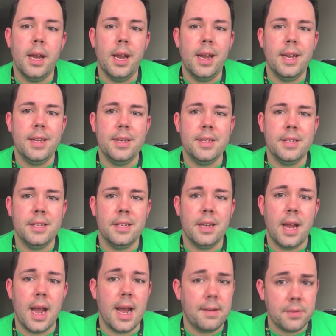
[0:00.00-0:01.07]
And
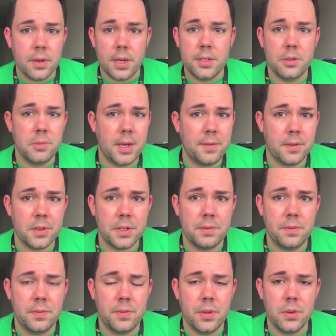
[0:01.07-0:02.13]
after I do my first
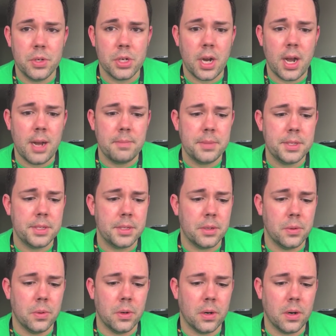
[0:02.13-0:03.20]
few shops,
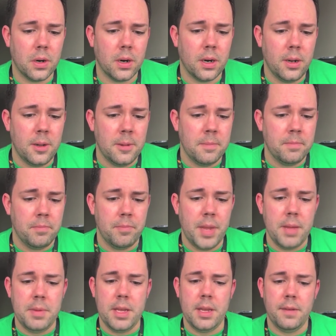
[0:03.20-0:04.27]
or
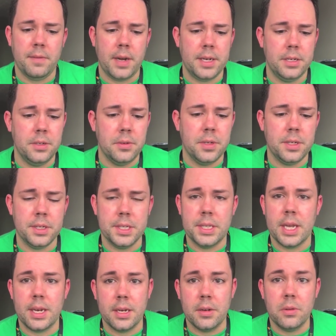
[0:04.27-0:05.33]
maybe if I do it and
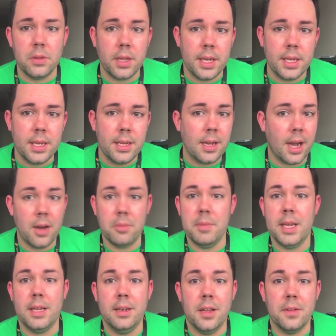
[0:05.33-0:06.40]
decide I don't like it, I'll
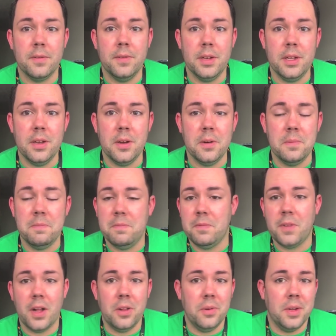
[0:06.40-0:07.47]
make another video
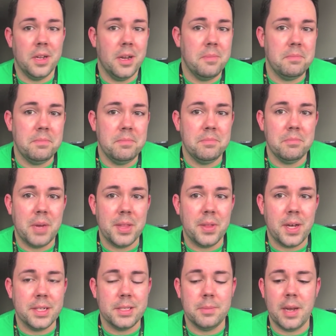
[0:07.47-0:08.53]
following up my
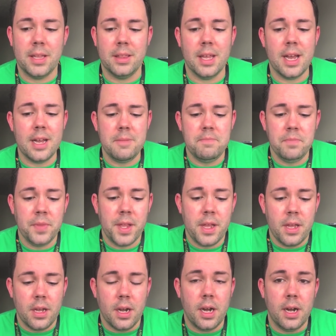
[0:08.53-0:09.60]
thoughts about that.
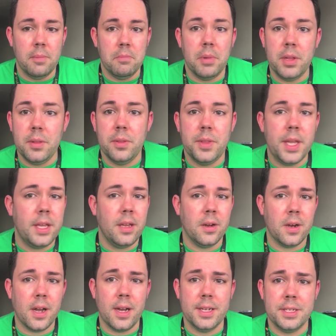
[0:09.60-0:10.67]
But thank you
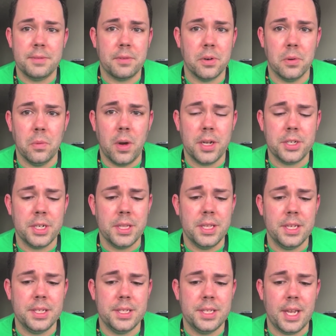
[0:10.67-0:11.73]
guys for watching
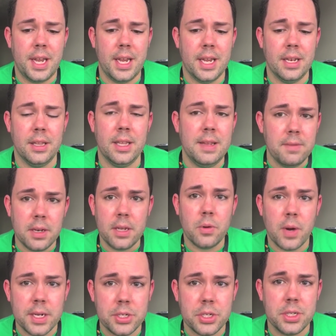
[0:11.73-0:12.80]
this, and leave any
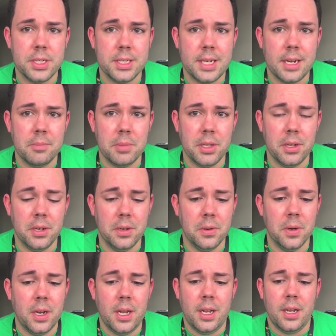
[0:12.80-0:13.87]
questions down below.